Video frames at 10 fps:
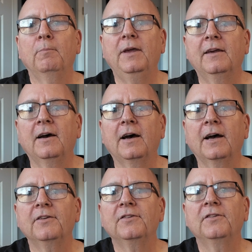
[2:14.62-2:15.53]

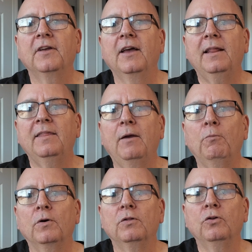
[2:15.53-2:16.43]
because they
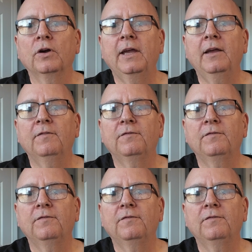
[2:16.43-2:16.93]
were looking